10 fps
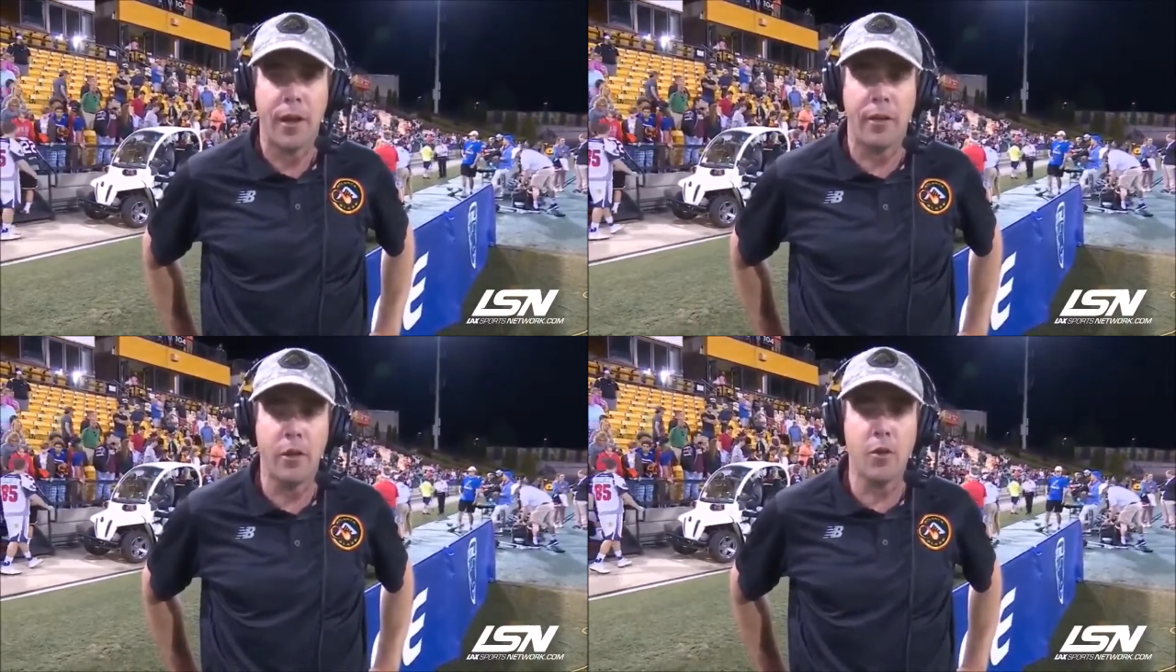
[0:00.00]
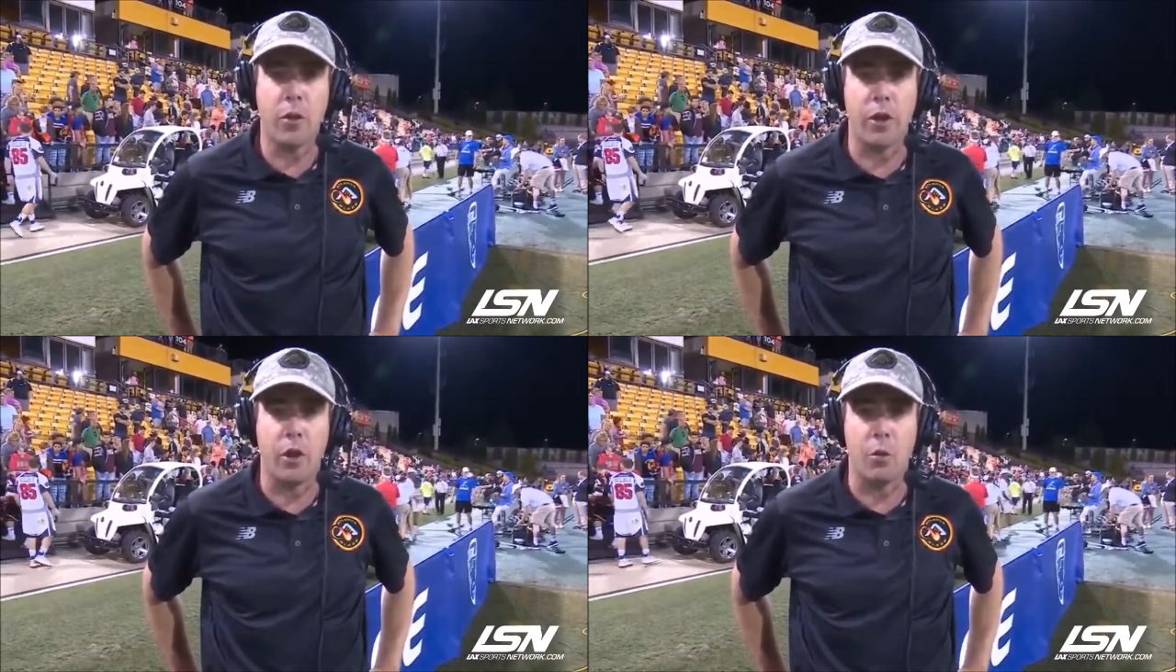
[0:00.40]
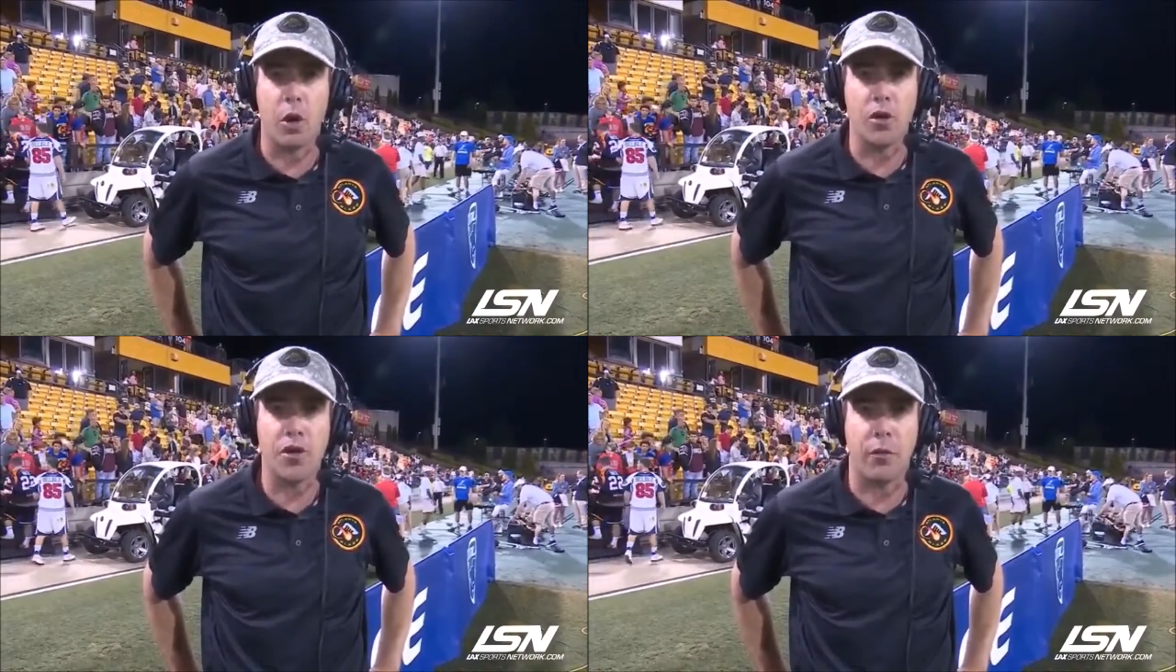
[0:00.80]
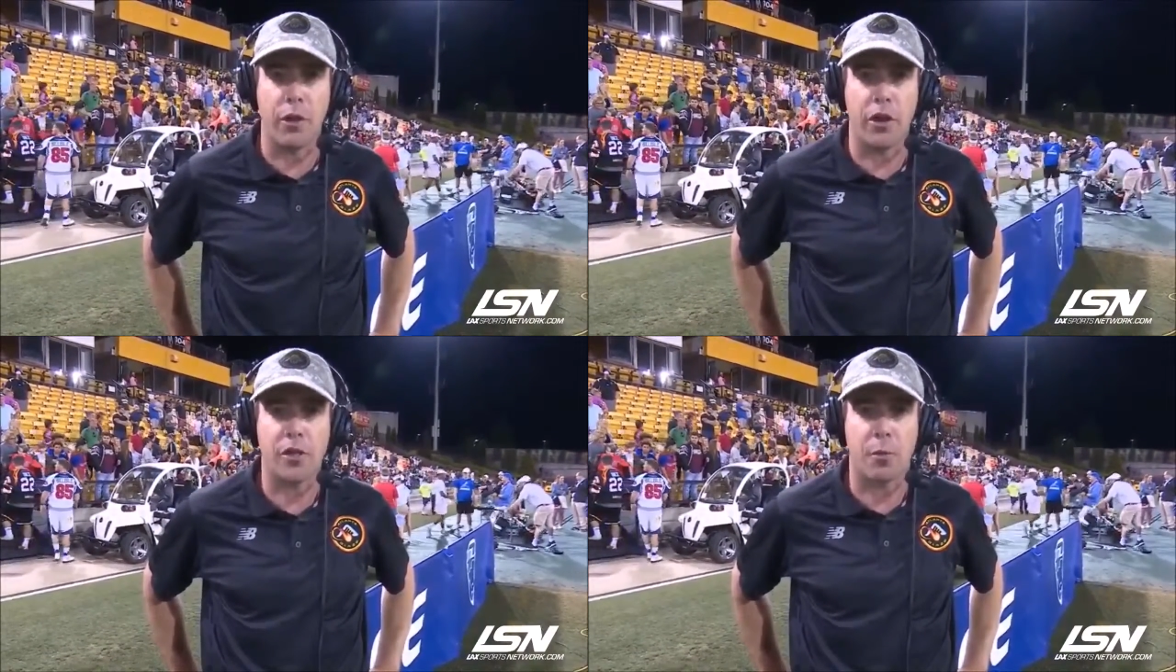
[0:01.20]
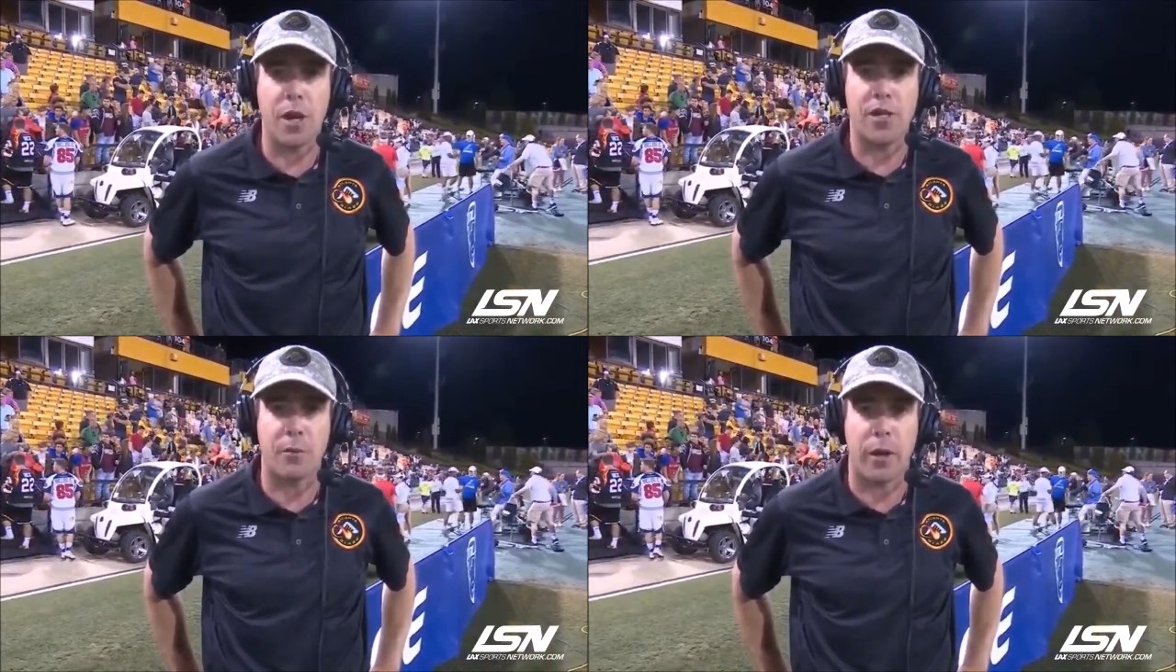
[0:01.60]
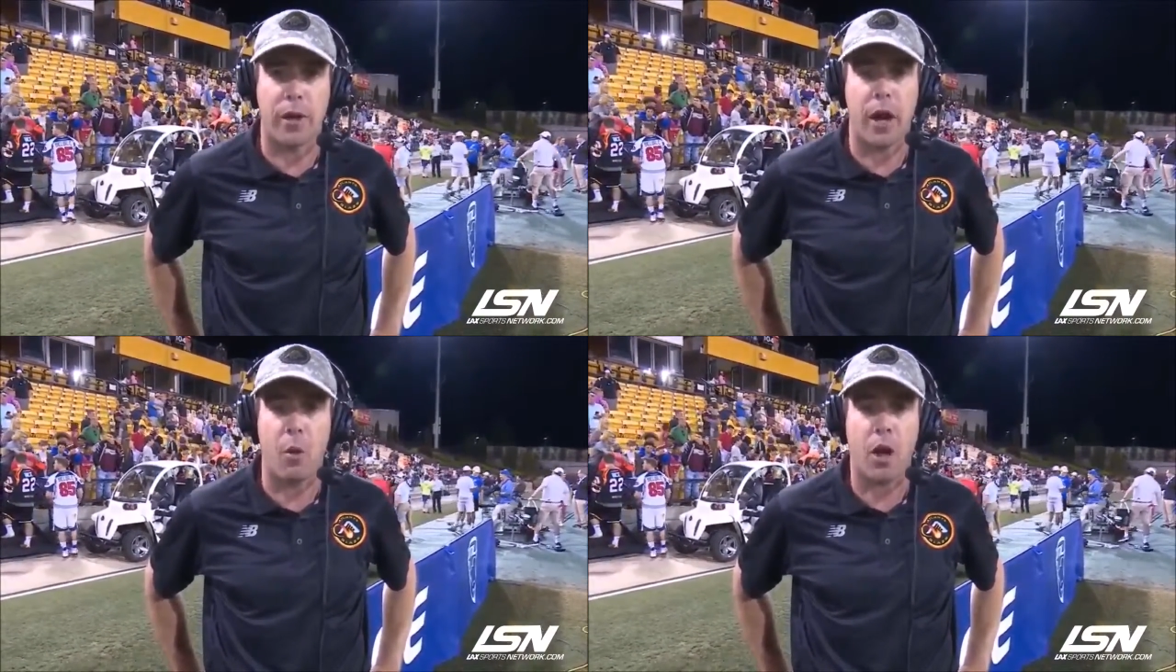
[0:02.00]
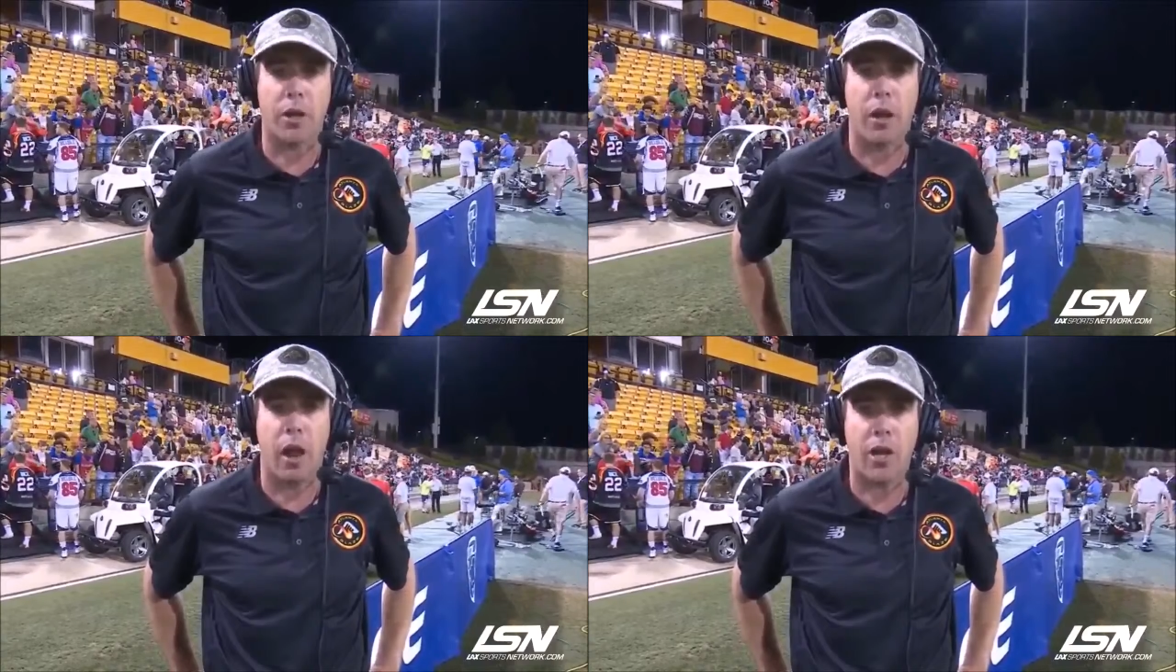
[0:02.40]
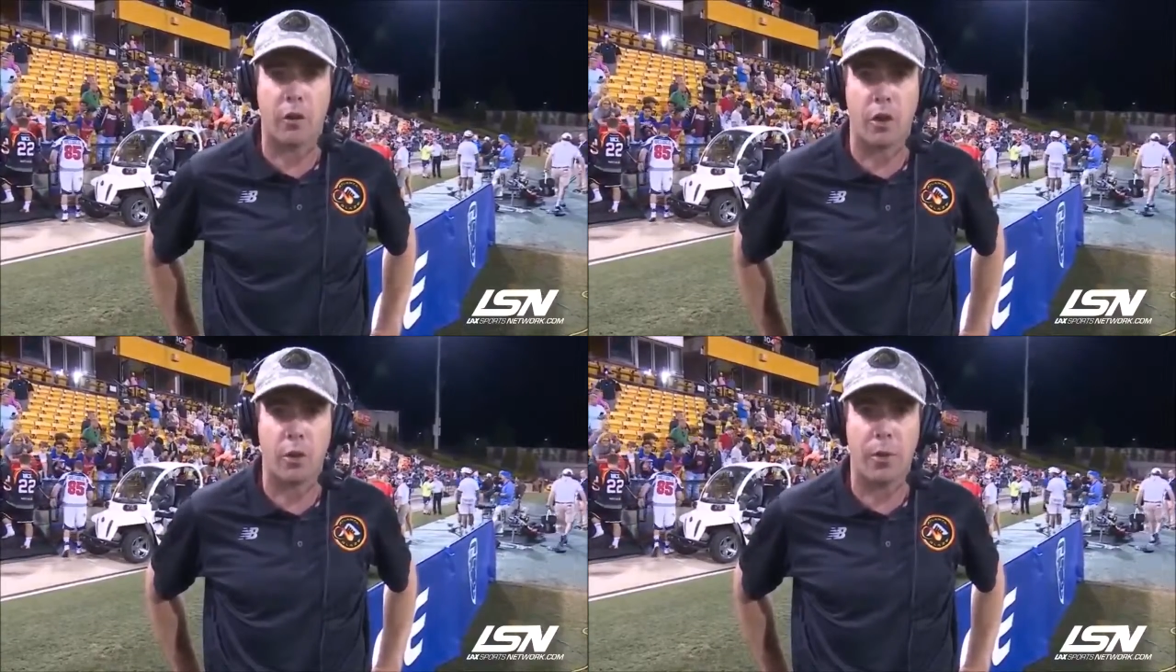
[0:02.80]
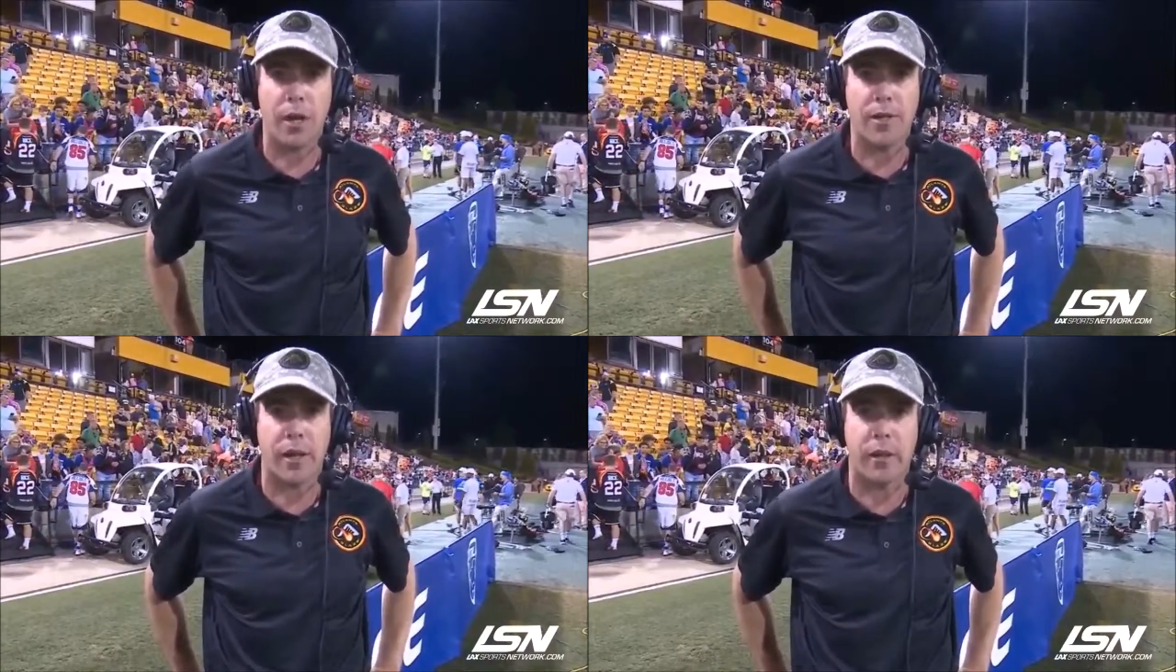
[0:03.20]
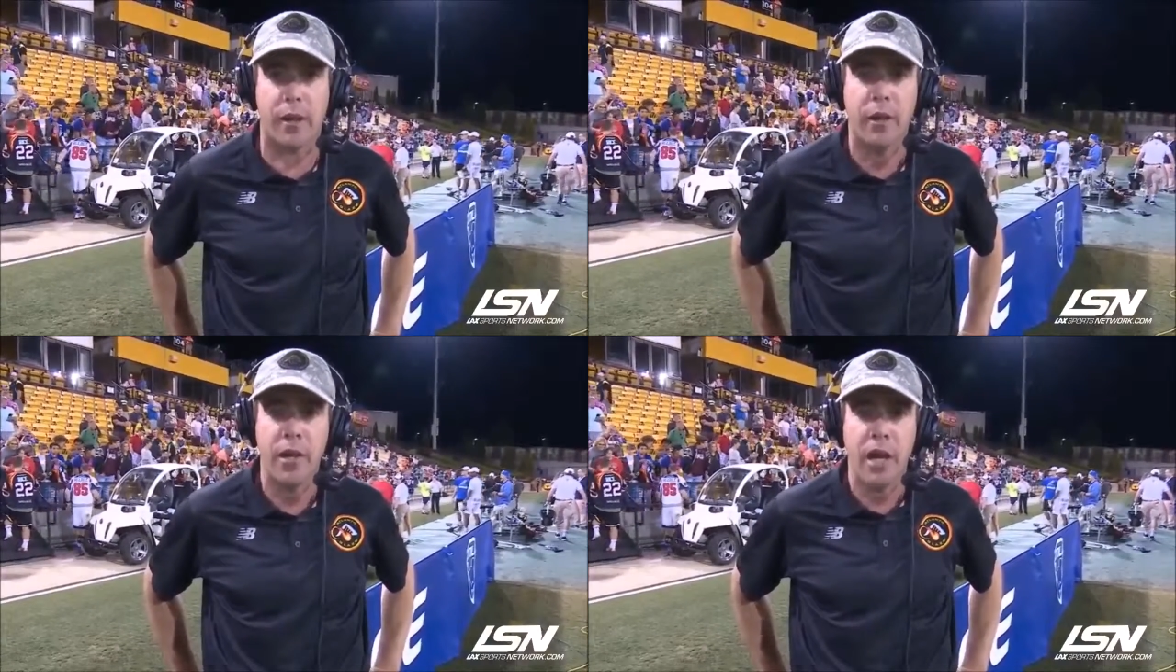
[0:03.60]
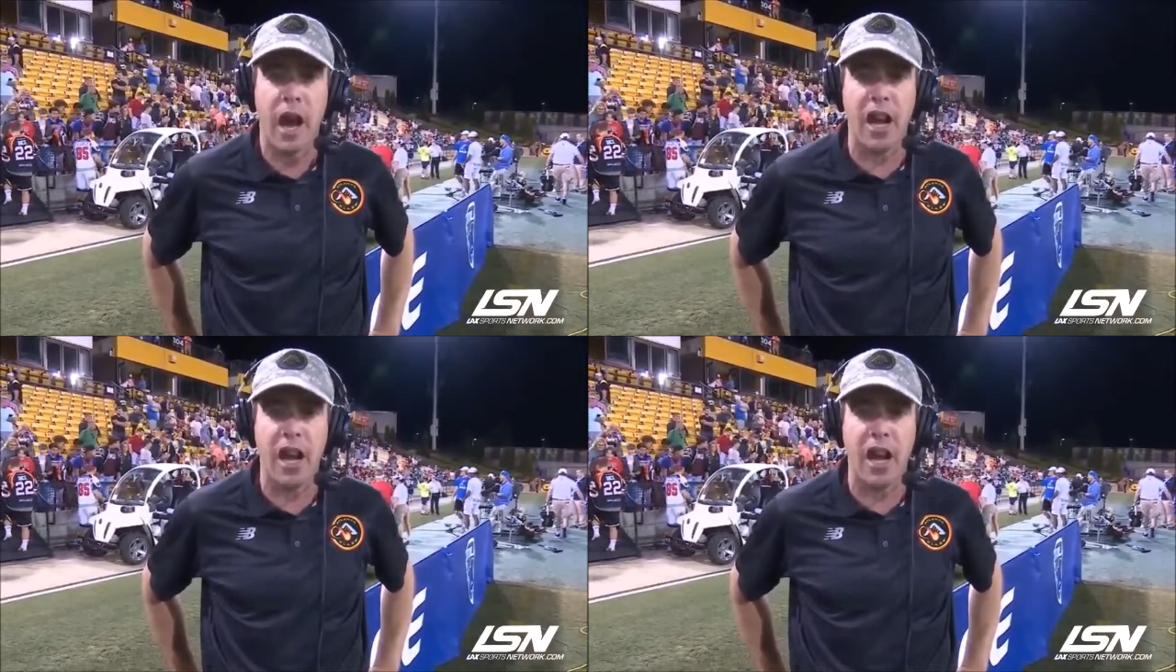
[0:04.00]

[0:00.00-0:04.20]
And those were the only words he really expressed to me. And I walk in the locker room, and I see the